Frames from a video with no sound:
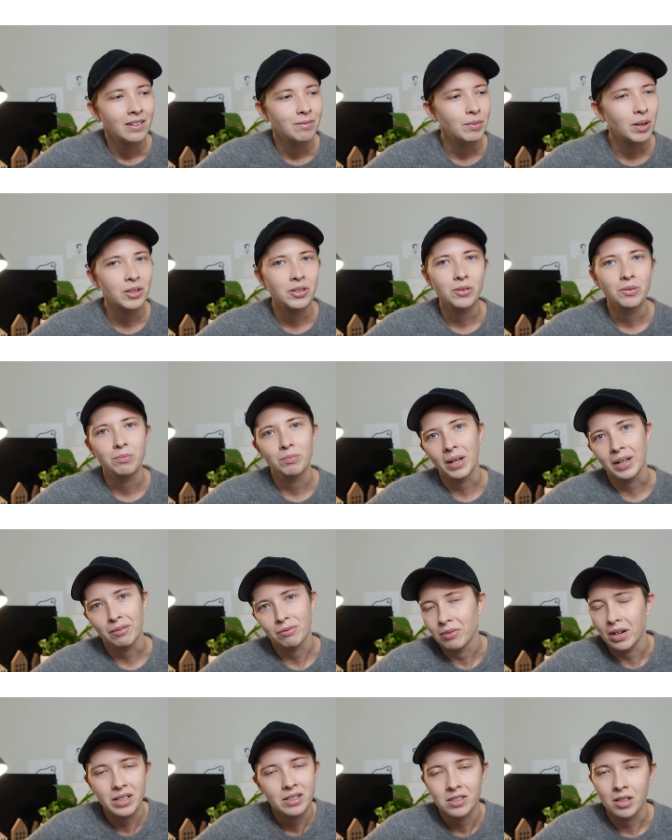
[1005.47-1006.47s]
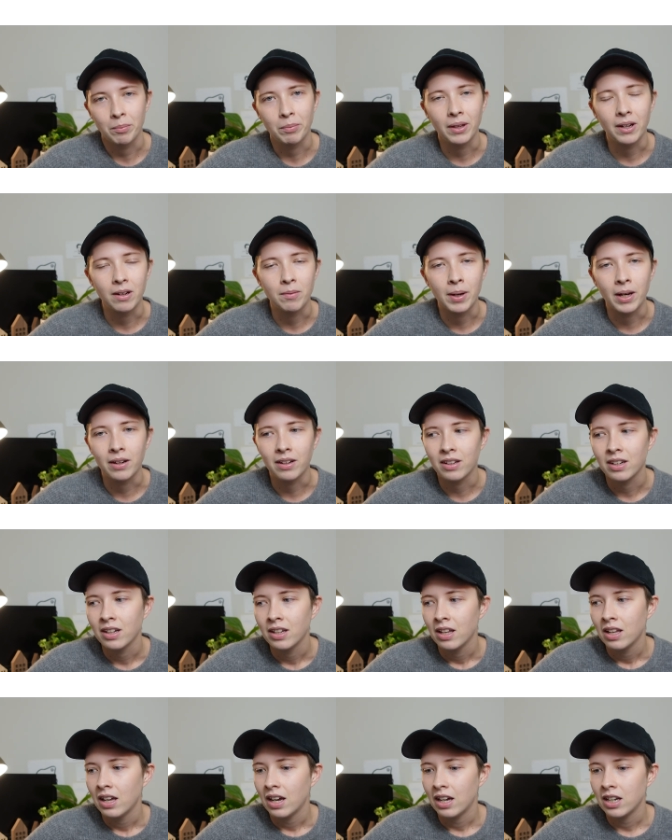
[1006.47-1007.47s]
Might do like write something about it.
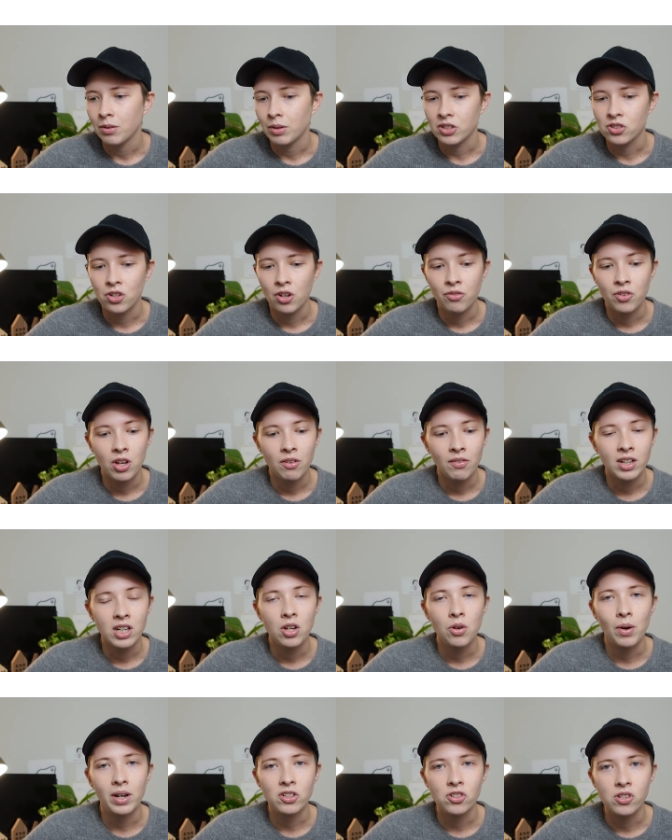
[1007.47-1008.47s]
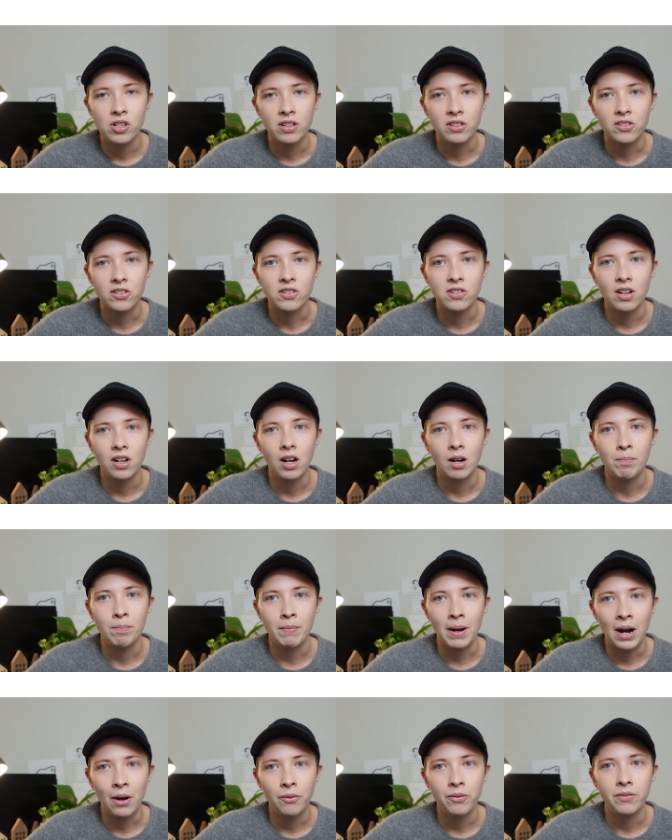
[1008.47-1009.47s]
Anyway, so if you have any questions
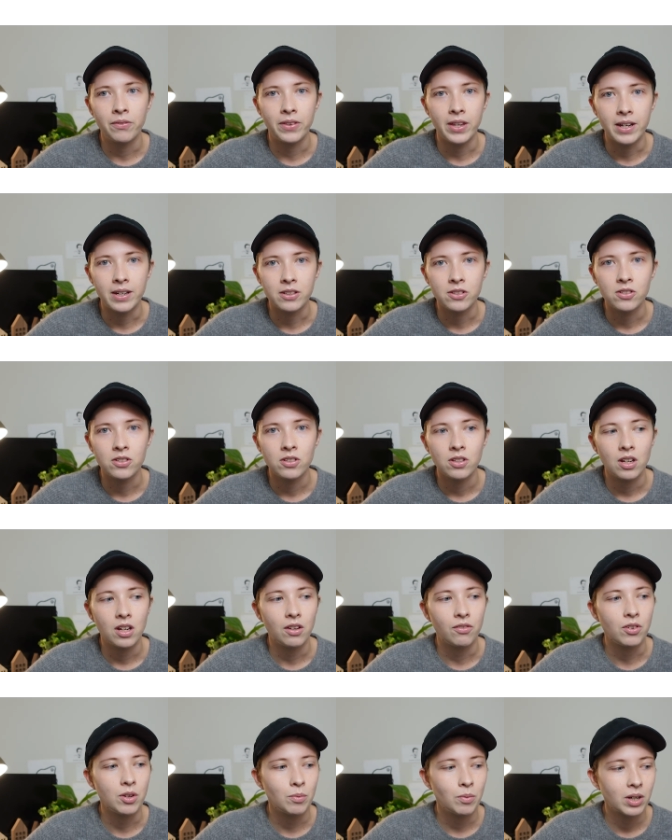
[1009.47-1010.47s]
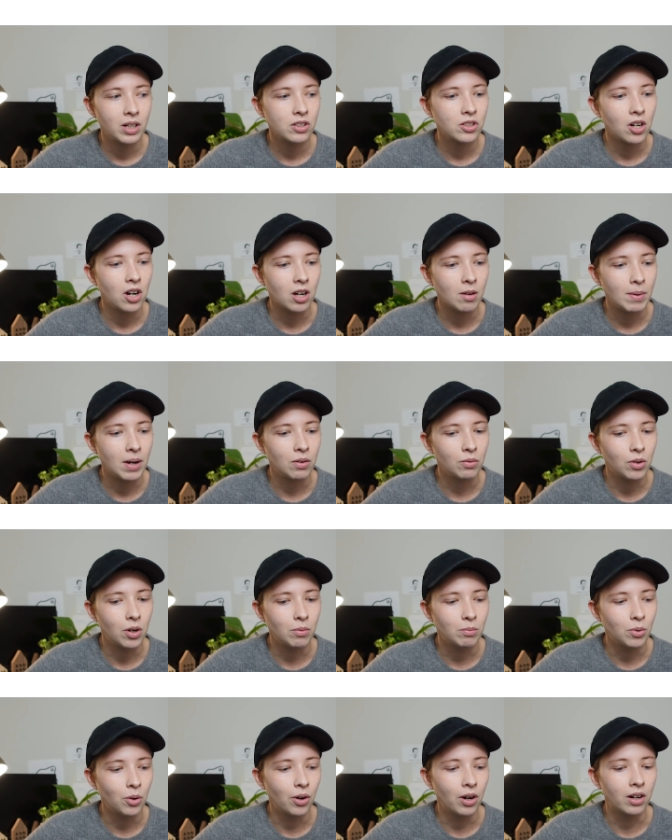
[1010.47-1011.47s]
about this, if you want to talk about
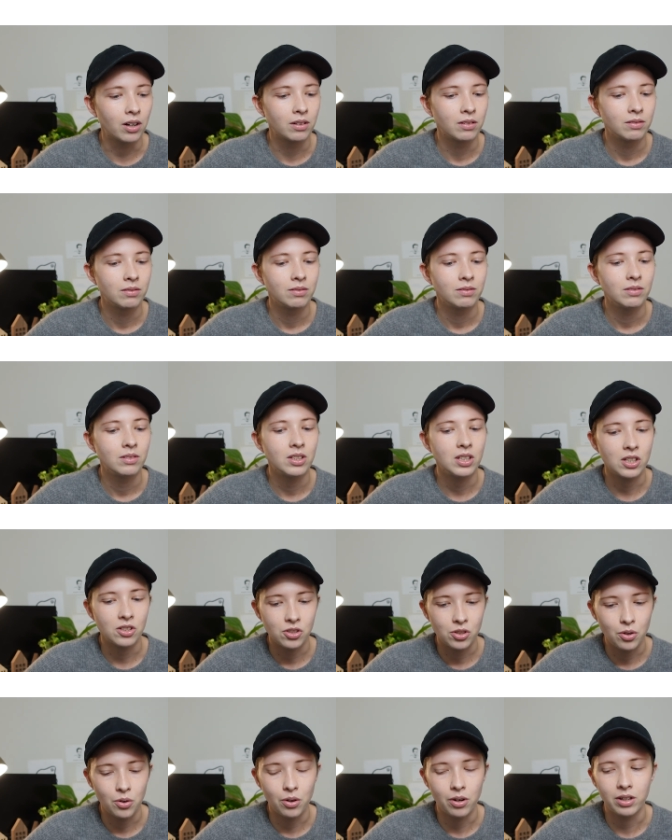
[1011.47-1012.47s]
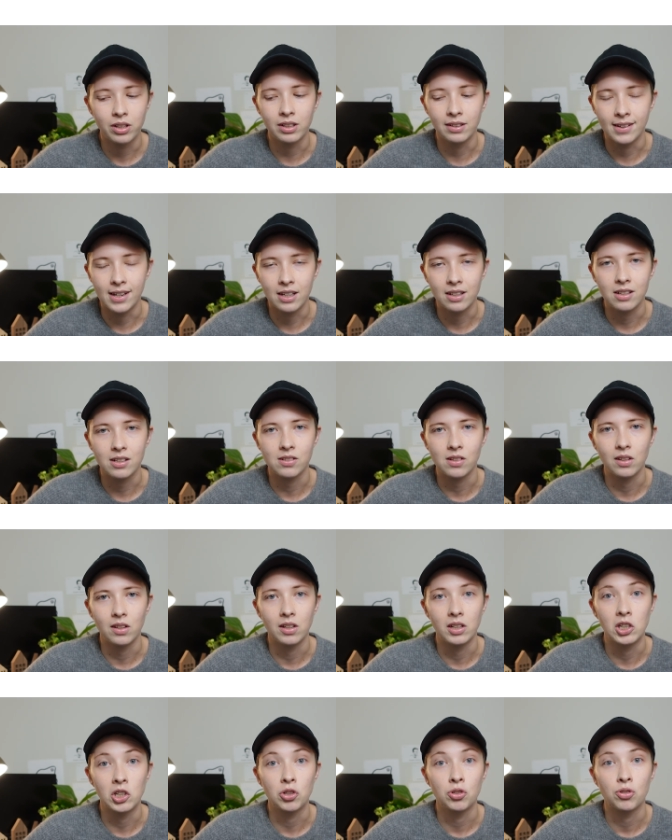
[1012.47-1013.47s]
Roam more, Discord link is in
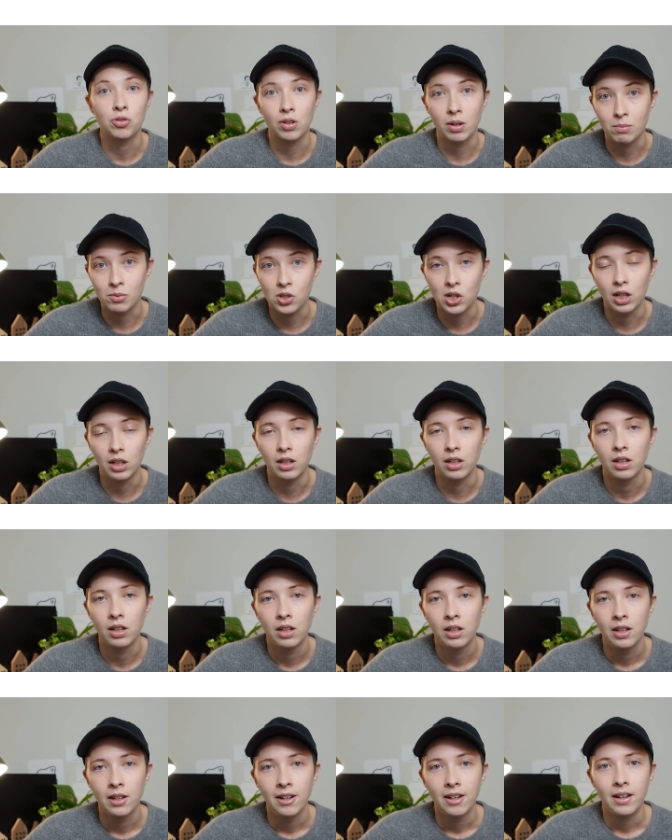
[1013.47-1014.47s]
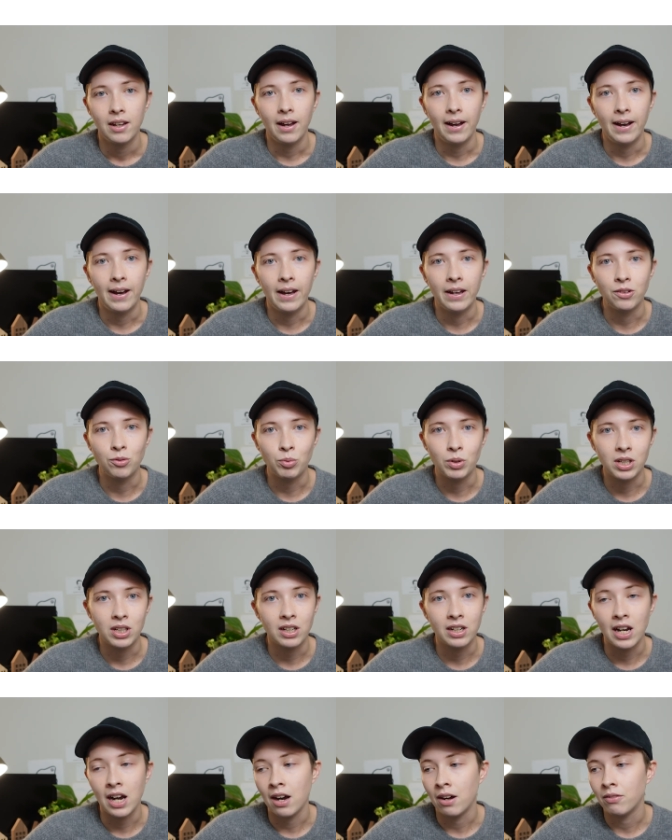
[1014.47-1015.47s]
the description and we
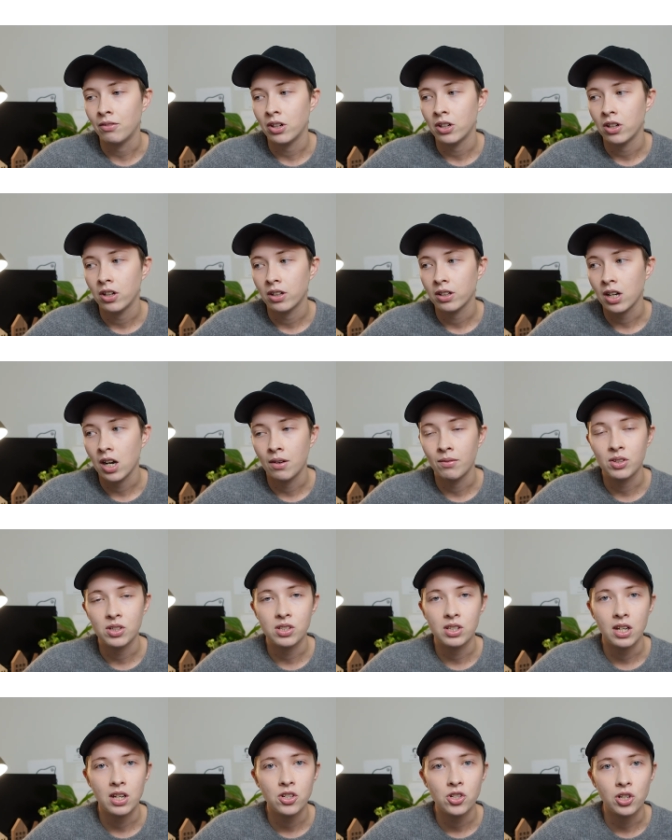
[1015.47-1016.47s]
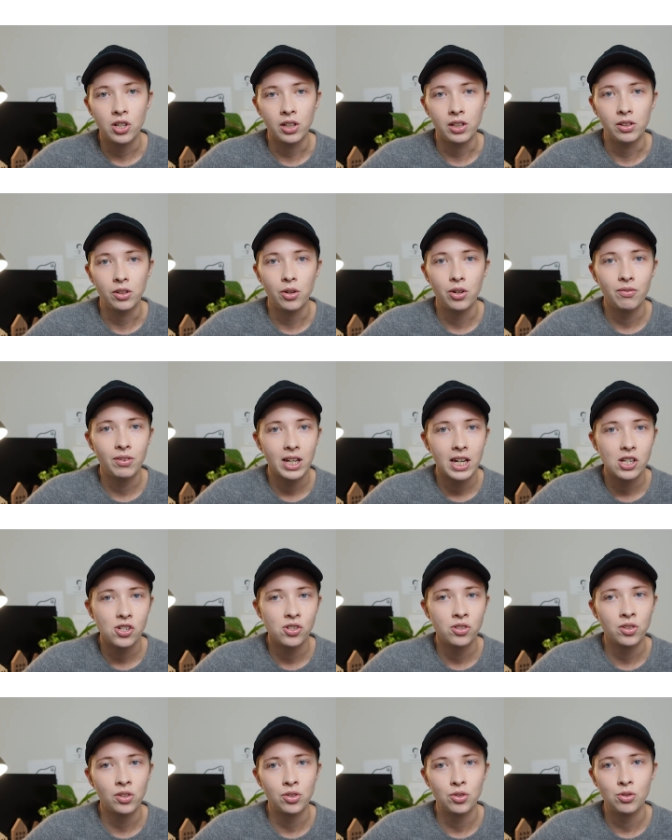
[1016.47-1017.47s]
can have a conversation.
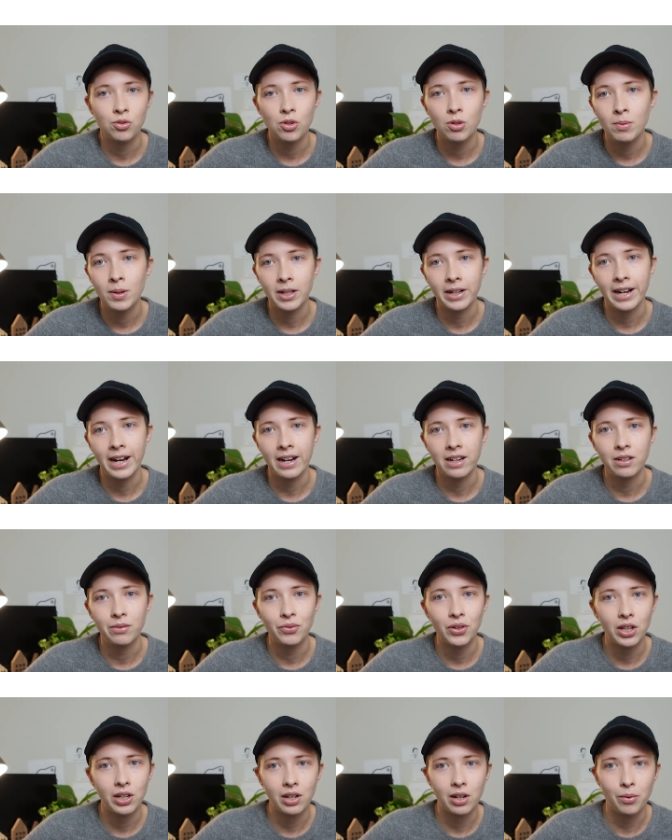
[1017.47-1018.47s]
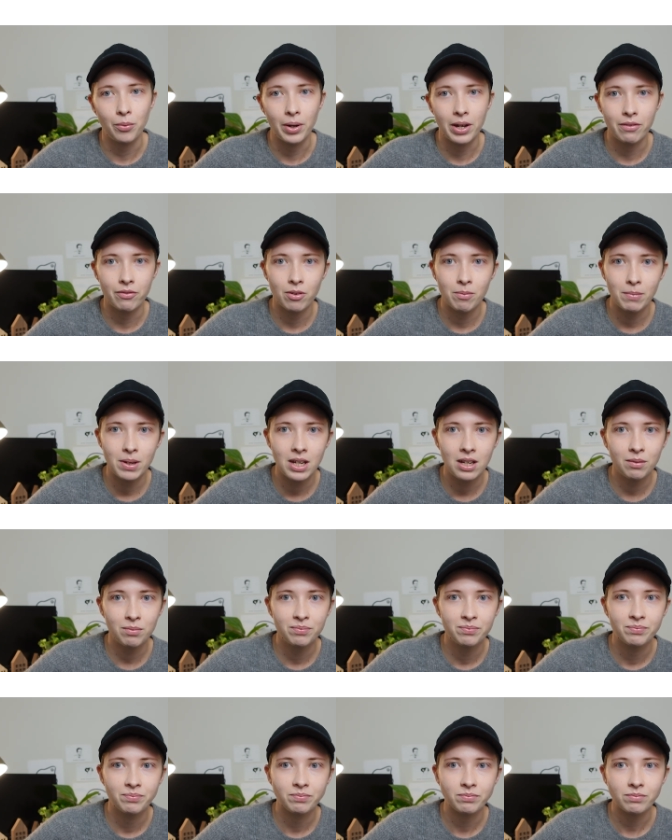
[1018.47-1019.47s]
Notifications on YouTube are kind of getting away from me,
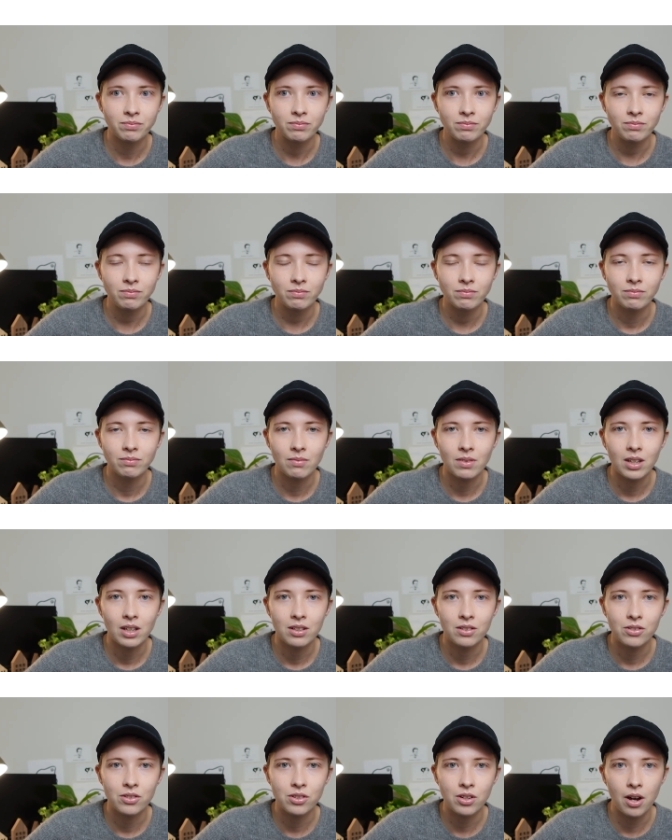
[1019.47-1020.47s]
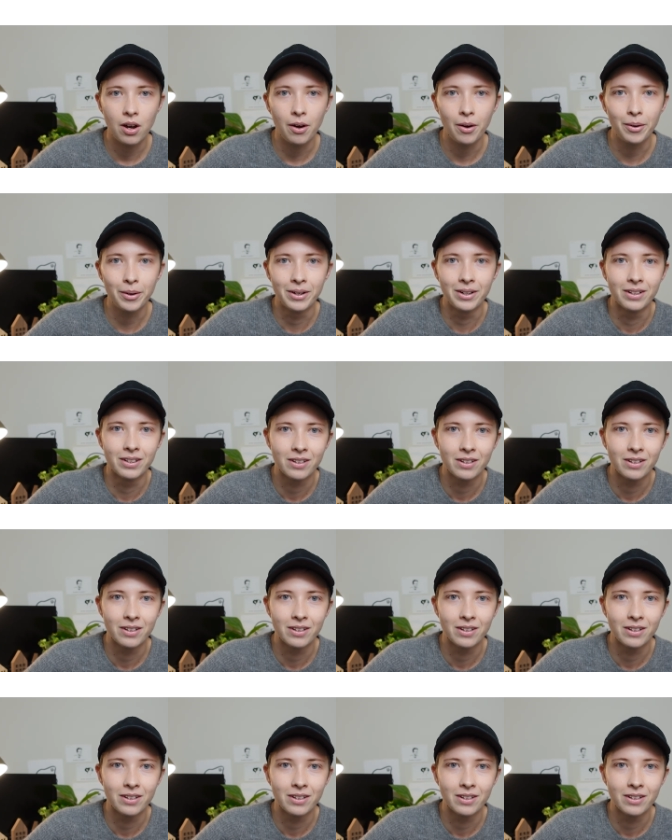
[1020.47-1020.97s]
so